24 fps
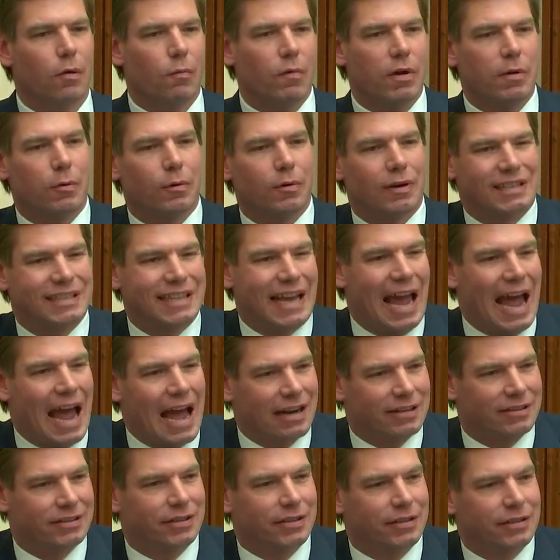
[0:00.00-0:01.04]
We were
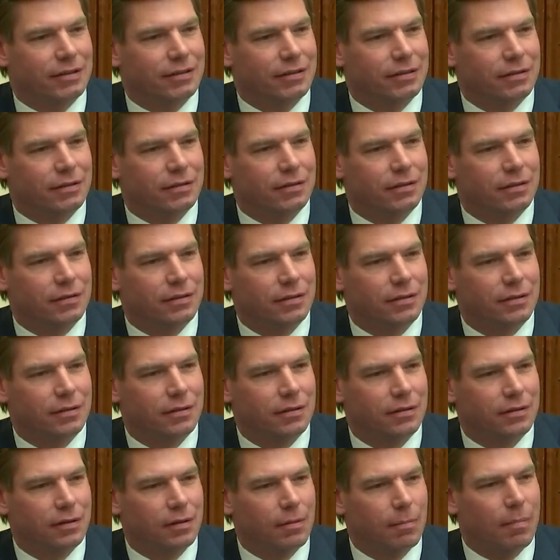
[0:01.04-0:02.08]
attacked
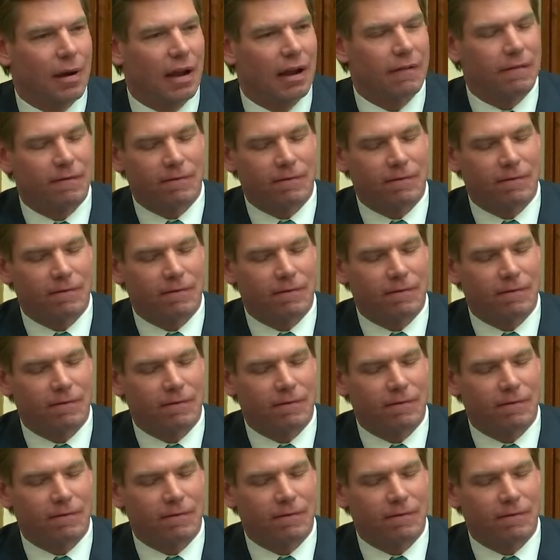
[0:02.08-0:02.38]
by